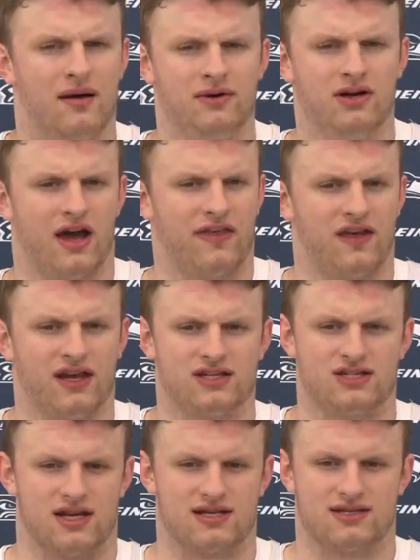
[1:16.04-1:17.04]
You know, I think
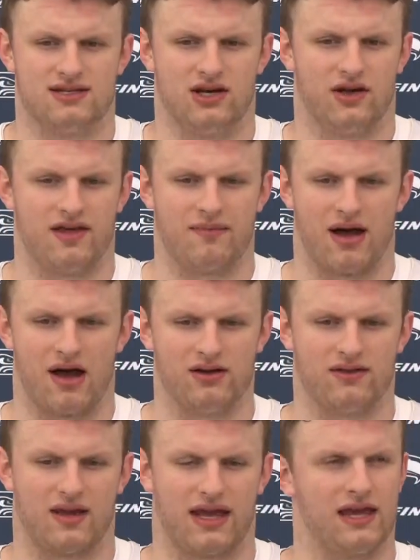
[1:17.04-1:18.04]
it's just, you know, the
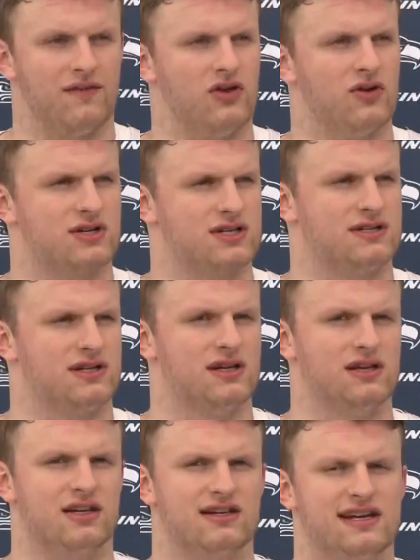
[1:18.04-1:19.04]
amount they give you and just
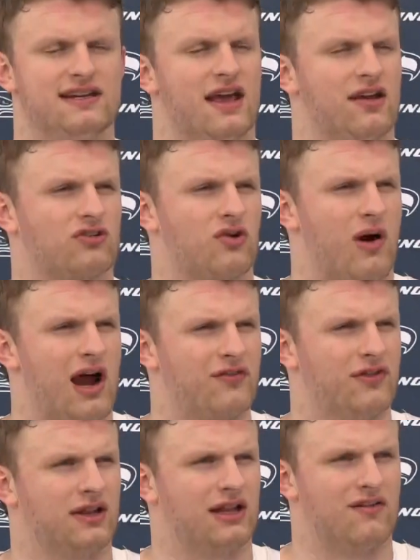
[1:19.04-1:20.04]
the details required
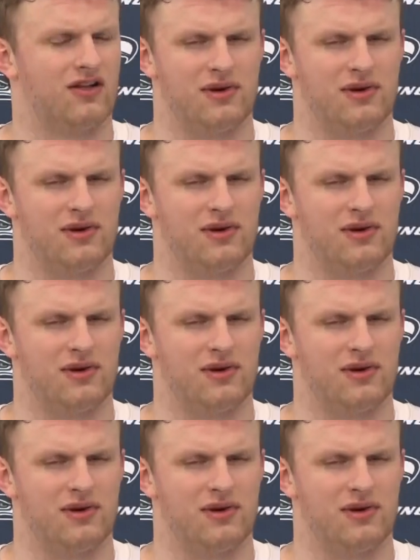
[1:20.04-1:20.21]
for this level.